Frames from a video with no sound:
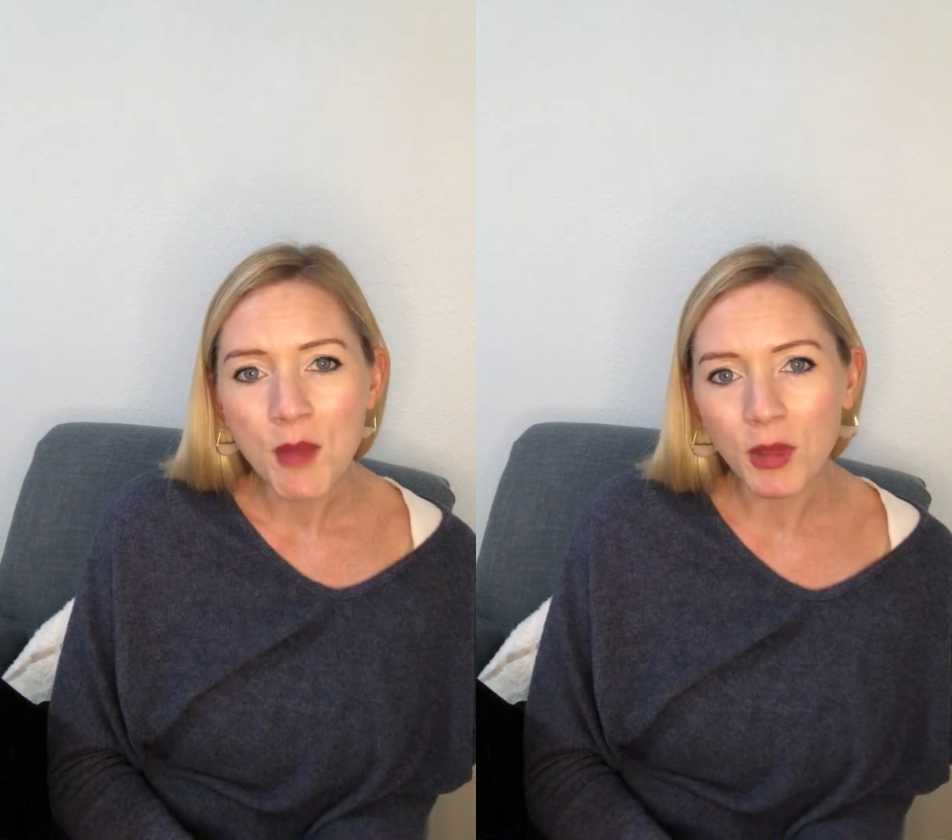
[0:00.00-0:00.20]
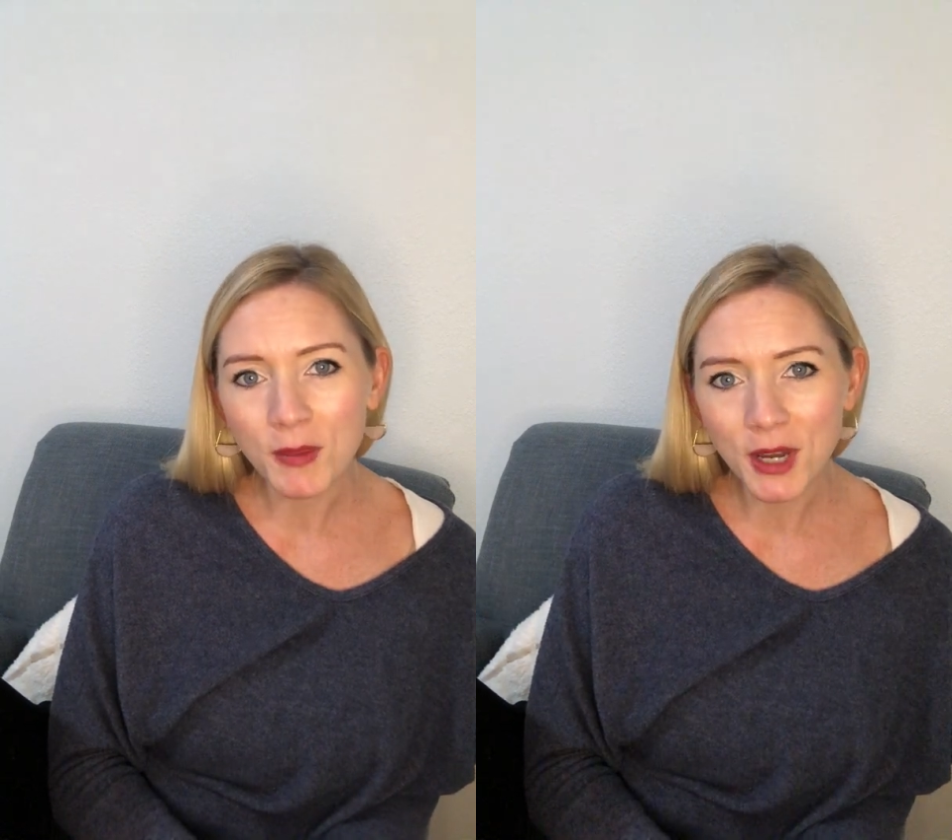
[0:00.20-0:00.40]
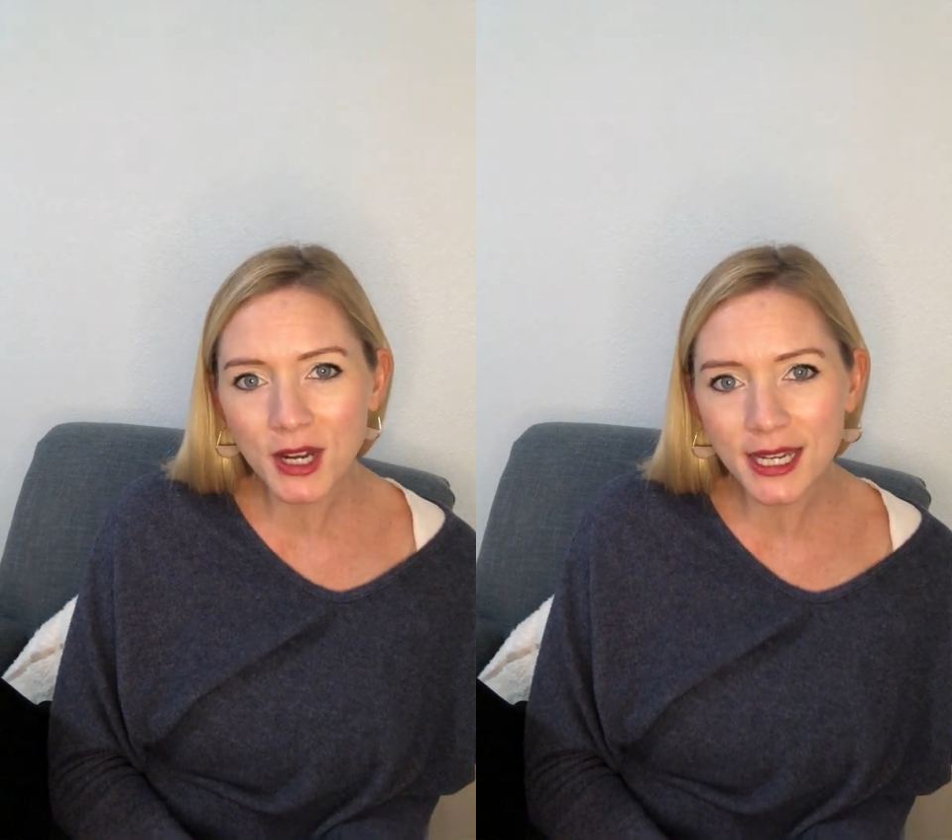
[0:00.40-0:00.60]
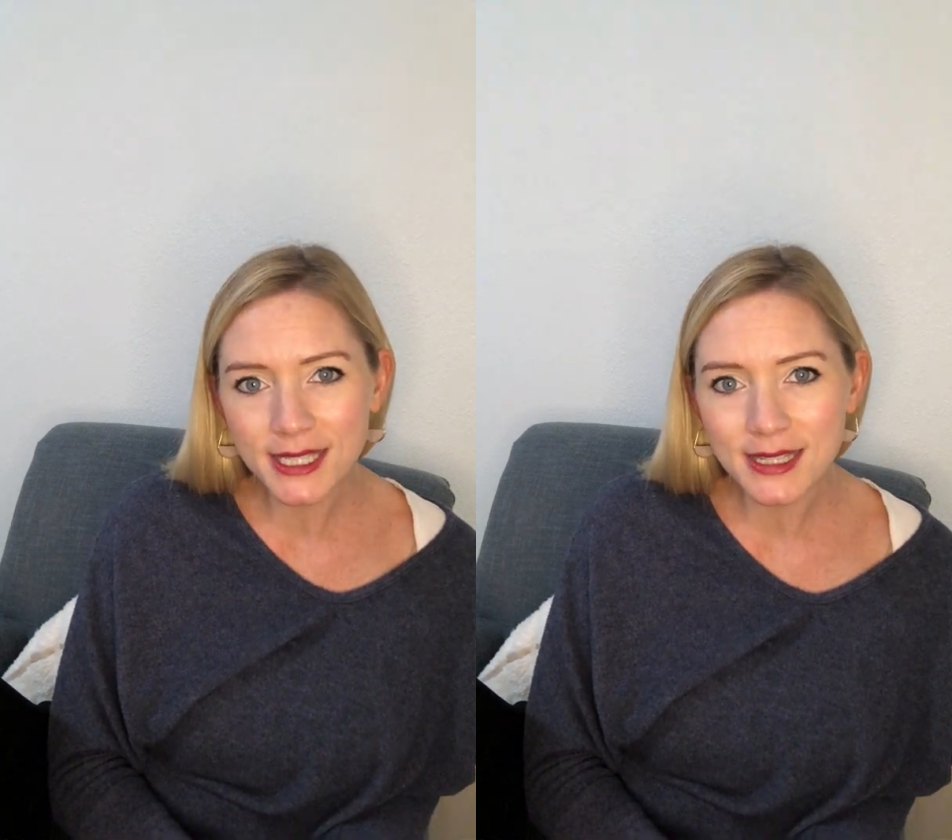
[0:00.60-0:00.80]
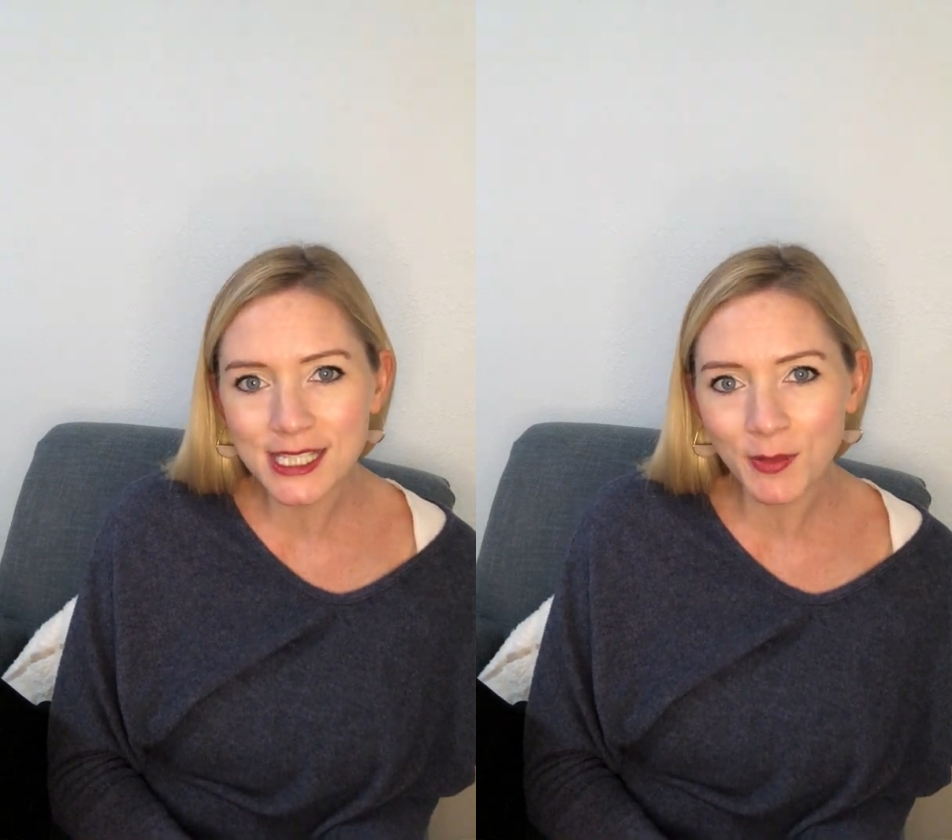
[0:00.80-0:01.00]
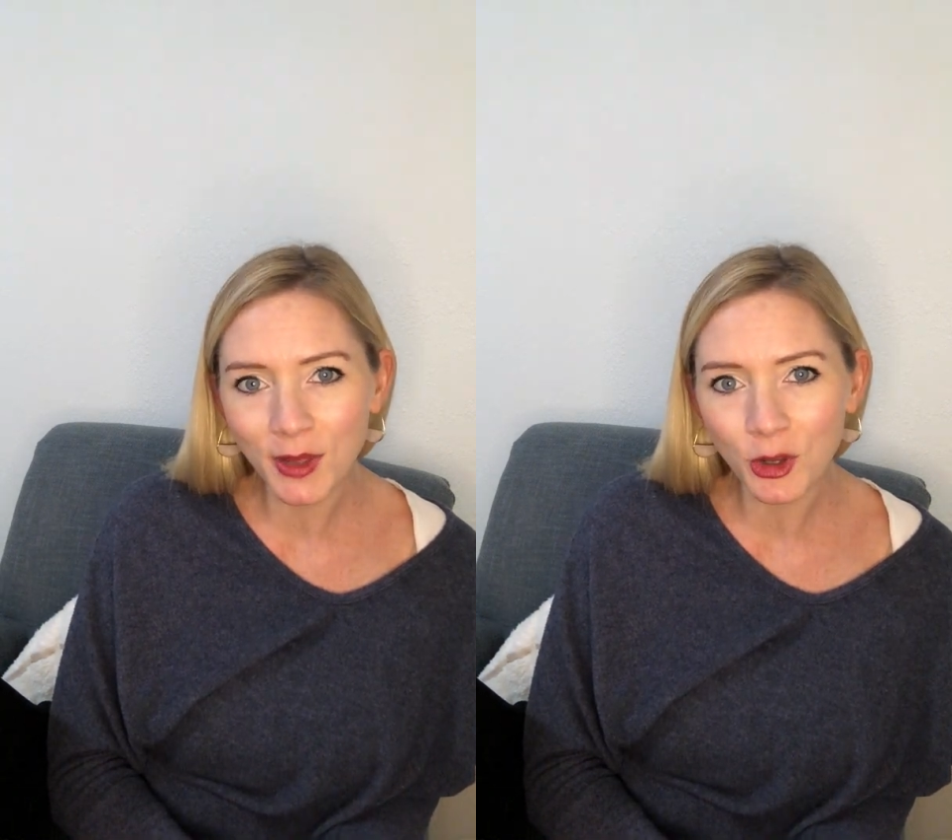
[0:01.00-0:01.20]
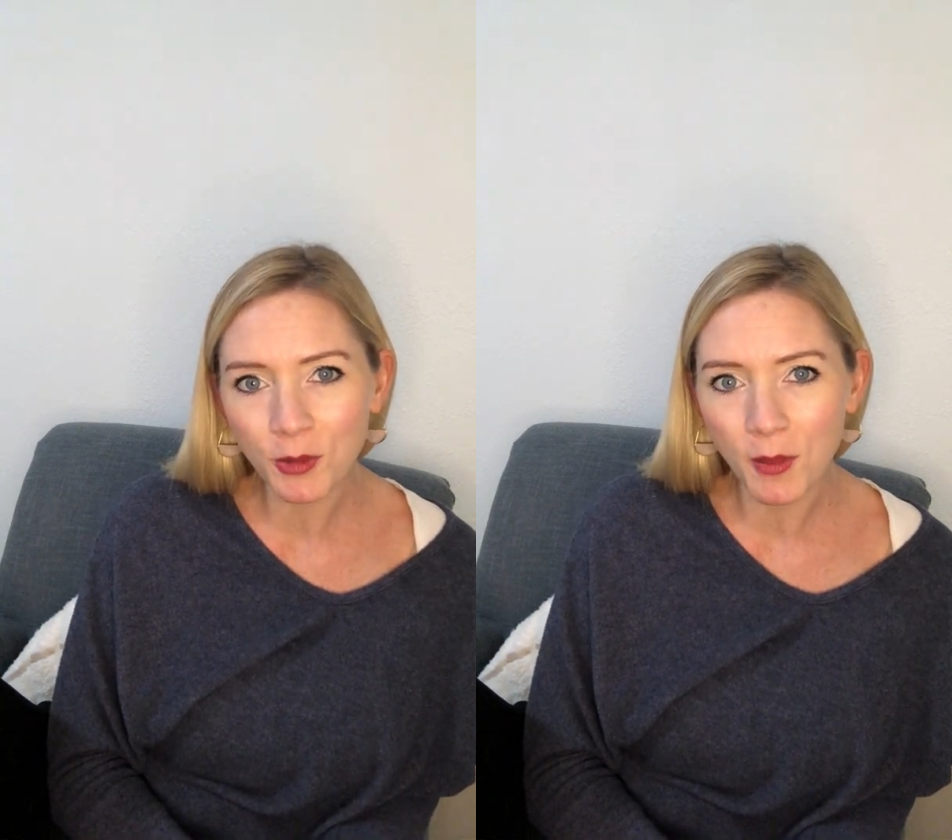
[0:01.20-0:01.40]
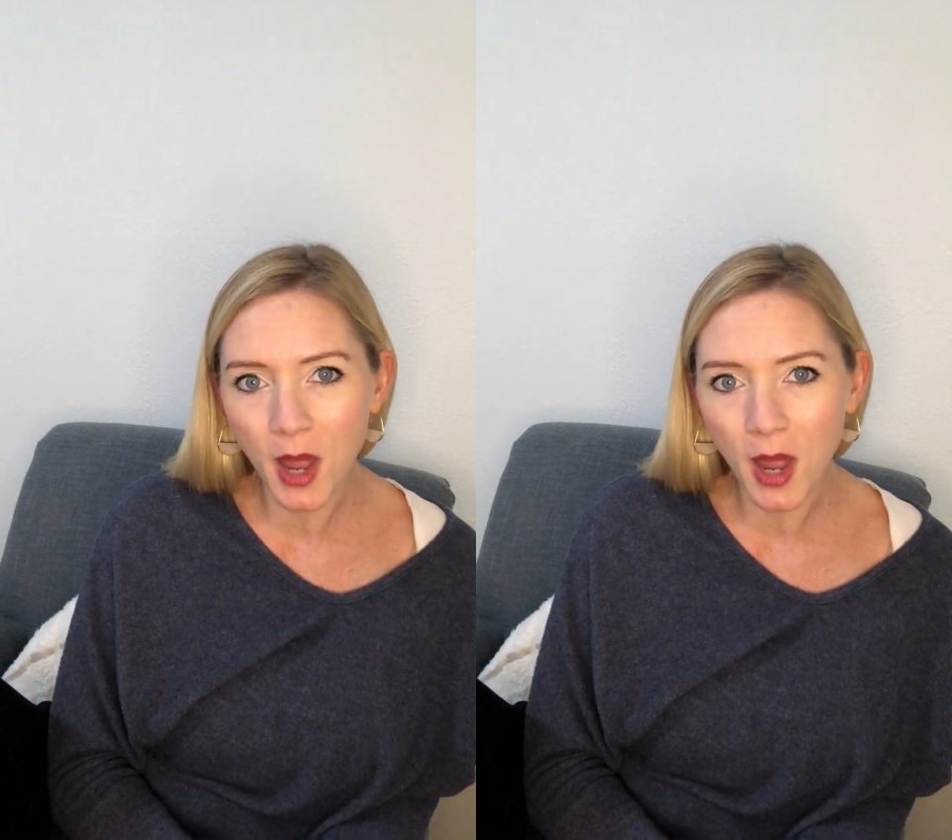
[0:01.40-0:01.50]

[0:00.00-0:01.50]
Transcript: But America tends to be a little bit